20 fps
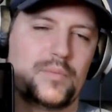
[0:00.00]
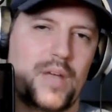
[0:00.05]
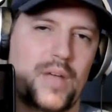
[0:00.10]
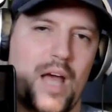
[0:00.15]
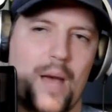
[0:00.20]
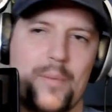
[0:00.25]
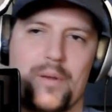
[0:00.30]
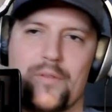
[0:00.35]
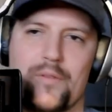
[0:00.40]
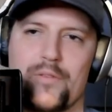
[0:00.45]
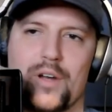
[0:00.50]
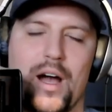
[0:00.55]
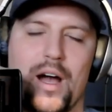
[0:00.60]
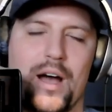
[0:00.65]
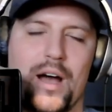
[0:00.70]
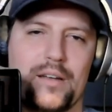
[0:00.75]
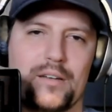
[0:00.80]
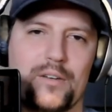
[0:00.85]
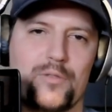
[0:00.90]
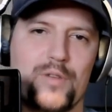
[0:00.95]
happy for
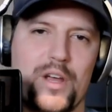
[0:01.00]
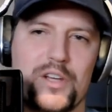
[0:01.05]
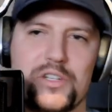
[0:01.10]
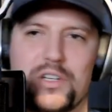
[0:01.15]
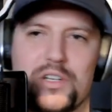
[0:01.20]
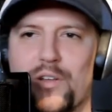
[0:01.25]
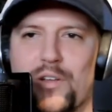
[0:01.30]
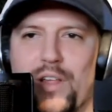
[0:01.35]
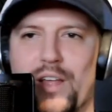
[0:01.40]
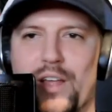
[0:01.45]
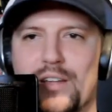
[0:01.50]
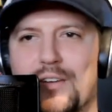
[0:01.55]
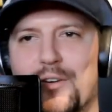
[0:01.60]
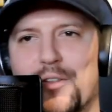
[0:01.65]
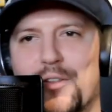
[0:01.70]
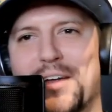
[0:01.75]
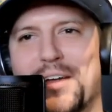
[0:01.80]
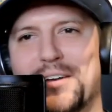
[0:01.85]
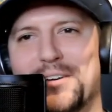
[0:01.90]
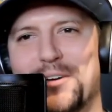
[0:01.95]
God and creation, all that, all
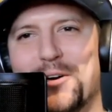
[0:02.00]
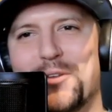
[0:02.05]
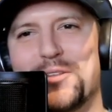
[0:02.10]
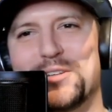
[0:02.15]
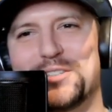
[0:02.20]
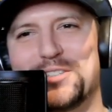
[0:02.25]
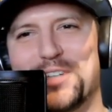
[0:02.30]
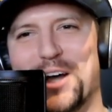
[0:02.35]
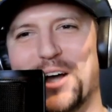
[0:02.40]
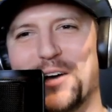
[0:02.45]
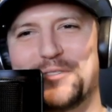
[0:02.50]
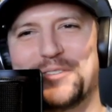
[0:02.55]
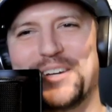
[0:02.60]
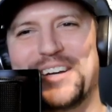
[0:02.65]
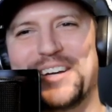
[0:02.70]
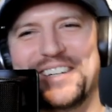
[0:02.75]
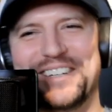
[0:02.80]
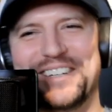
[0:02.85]
that, all the stuff. Yeah,